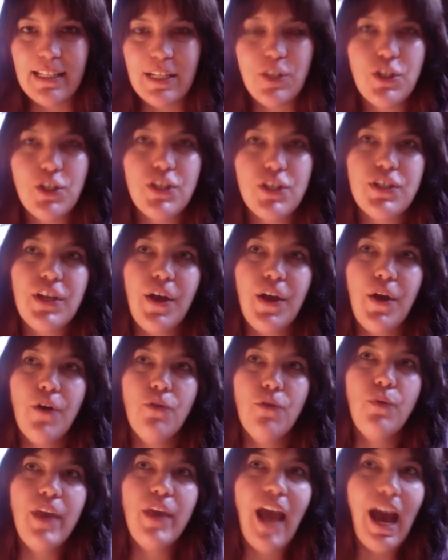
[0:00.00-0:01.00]
It's just
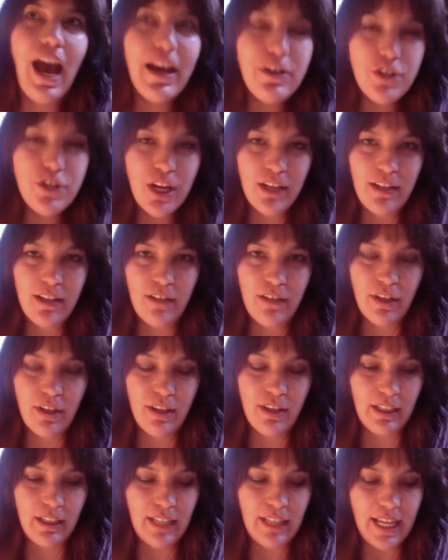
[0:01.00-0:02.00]
we hijacked
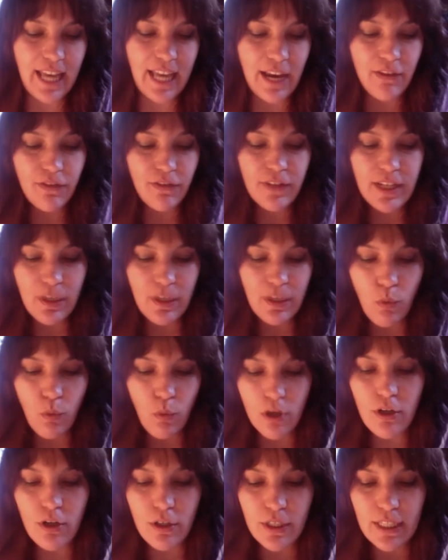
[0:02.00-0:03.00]
everything like every
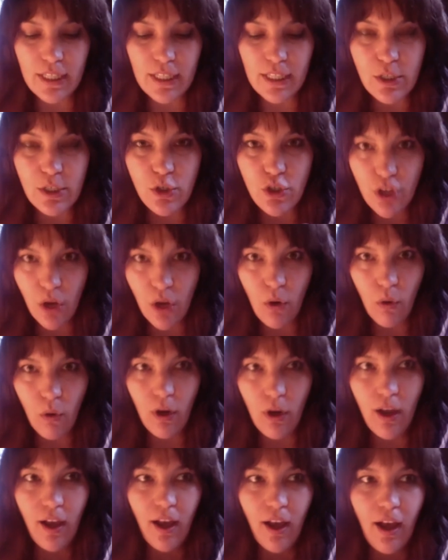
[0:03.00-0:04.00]
word is so